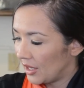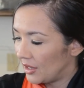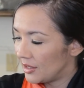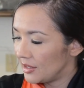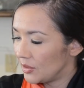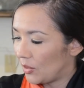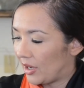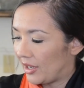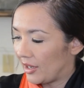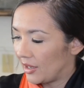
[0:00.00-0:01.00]
This is
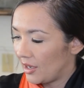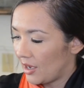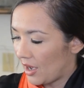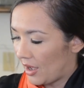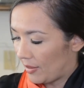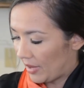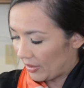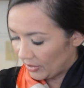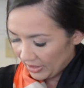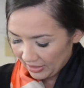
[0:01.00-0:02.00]
why I
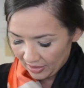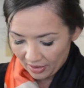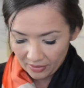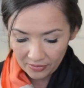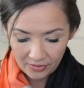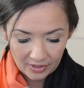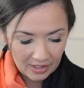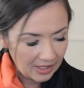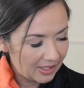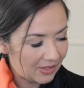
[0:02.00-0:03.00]
really love
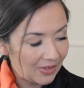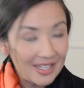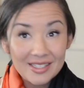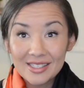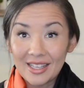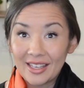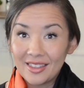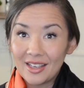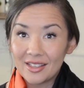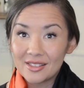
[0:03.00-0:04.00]
devices like
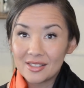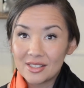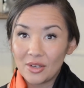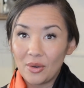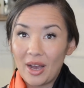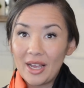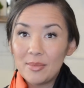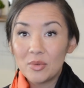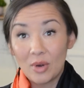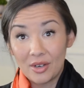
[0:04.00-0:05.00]
this. So
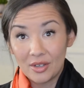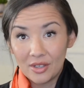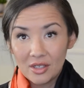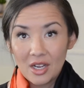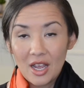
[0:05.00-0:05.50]
I'm a runner,